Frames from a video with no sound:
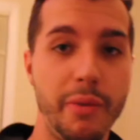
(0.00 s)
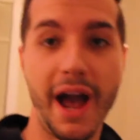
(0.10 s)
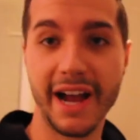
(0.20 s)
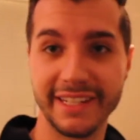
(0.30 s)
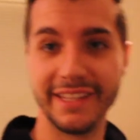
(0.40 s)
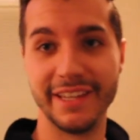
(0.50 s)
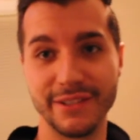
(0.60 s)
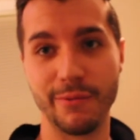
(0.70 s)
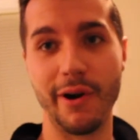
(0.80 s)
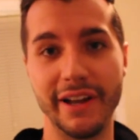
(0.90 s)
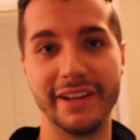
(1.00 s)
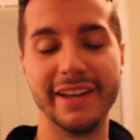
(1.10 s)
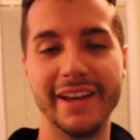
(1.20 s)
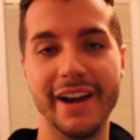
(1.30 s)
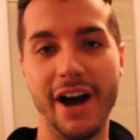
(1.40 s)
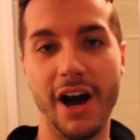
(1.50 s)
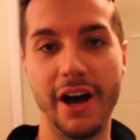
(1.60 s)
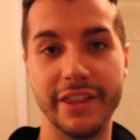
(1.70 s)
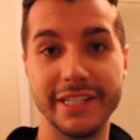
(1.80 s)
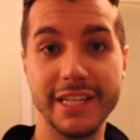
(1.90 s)
back to this one,
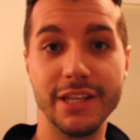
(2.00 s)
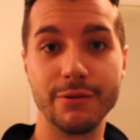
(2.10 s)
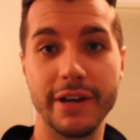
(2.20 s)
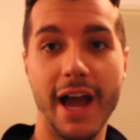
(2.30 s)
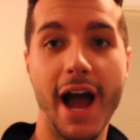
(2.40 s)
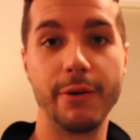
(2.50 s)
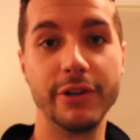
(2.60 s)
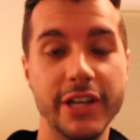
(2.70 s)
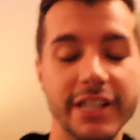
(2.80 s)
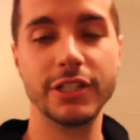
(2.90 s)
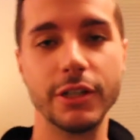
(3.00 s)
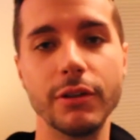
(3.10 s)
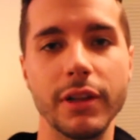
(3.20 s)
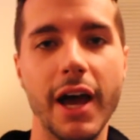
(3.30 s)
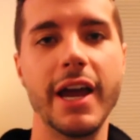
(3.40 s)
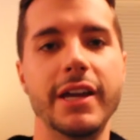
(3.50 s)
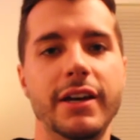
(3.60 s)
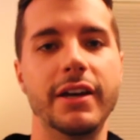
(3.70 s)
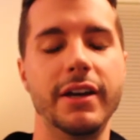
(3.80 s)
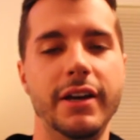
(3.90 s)
the T3i, which I still
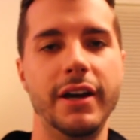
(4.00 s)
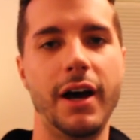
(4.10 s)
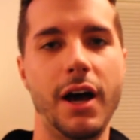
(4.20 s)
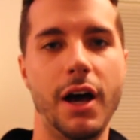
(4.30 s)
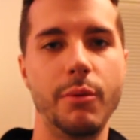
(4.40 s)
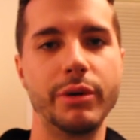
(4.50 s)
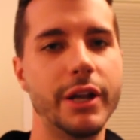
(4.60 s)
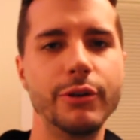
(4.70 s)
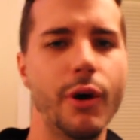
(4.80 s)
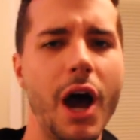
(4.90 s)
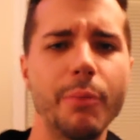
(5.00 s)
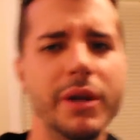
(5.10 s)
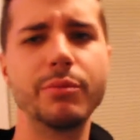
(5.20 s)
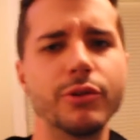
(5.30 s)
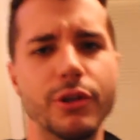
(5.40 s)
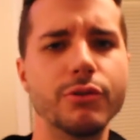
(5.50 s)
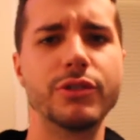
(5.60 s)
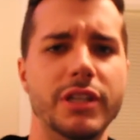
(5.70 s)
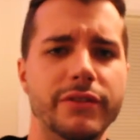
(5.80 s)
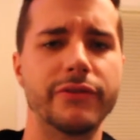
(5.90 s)
like, but I don't know how people
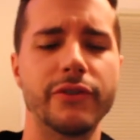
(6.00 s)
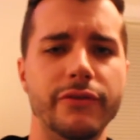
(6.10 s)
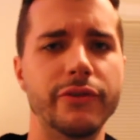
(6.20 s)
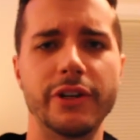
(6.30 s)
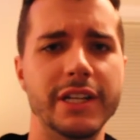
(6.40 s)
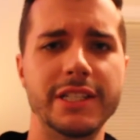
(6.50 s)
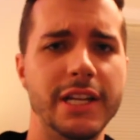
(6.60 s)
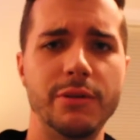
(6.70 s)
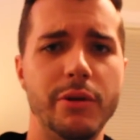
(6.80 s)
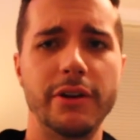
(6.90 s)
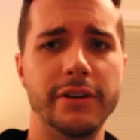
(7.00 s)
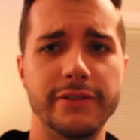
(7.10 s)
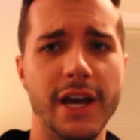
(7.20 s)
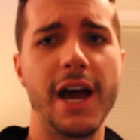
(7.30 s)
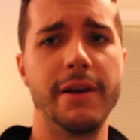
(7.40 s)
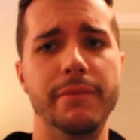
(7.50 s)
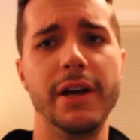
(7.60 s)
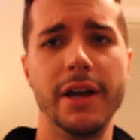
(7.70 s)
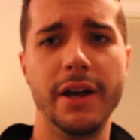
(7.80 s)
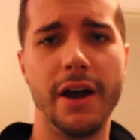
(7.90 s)
use this for an extended period of time.
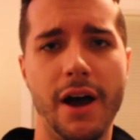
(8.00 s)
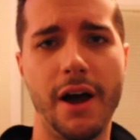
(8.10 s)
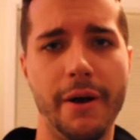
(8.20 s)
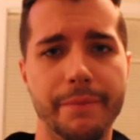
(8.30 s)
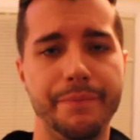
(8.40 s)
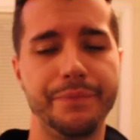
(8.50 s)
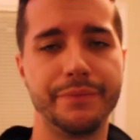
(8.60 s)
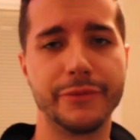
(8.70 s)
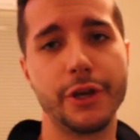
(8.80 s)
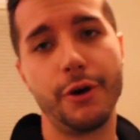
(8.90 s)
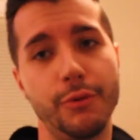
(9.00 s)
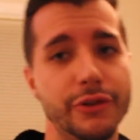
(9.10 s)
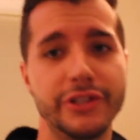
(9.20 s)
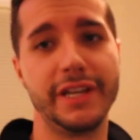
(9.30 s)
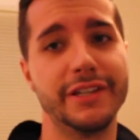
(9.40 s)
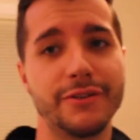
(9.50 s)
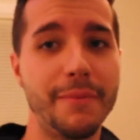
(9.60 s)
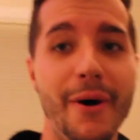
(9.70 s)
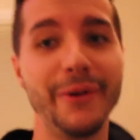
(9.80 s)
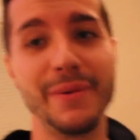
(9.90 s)
So we'll see. So
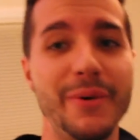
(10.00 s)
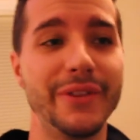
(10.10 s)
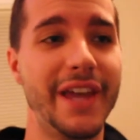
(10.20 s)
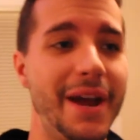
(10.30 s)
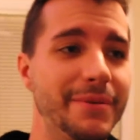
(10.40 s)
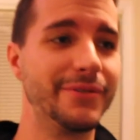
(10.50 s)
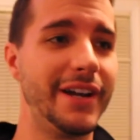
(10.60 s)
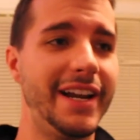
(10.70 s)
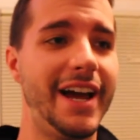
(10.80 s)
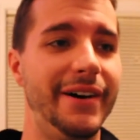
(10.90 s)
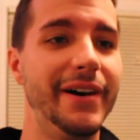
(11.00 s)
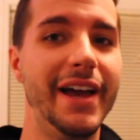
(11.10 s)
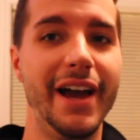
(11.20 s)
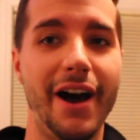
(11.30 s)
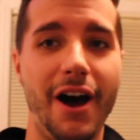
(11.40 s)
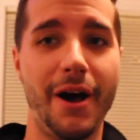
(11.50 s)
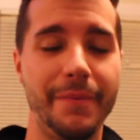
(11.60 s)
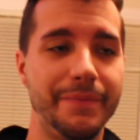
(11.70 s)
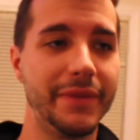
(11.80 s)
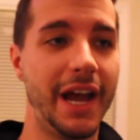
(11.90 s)
I'm holding both cameras right now,
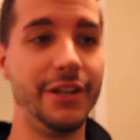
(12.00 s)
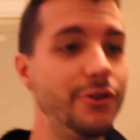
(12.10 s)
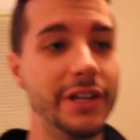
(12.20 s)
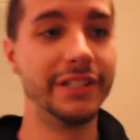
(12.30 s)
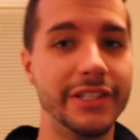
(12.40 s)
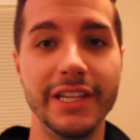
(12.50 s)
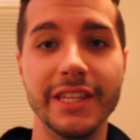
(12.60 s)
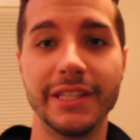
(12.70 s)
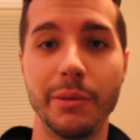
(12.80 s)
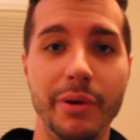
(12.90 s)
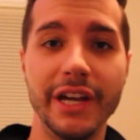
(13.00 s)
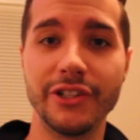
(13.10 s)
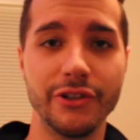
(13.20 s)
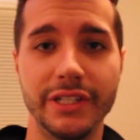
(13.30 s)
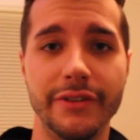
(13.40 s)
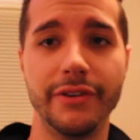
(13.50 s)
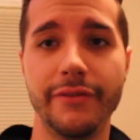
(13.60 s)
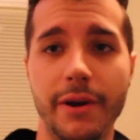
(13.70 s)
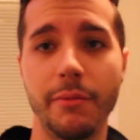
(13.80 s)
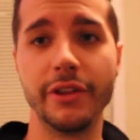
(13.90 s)
and you can see that the picture is different.
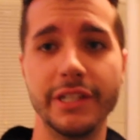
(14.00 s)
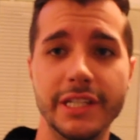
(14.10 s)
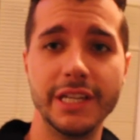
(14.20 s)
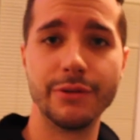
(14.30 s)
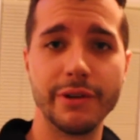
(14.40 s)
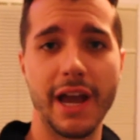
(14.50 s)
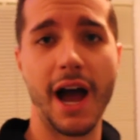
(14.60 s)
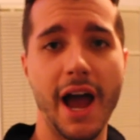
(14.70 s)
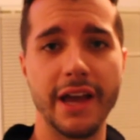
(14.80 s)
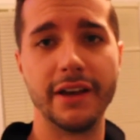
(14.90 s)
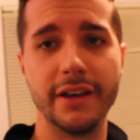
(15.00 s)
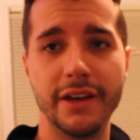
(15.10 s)
If I'm on the T3i,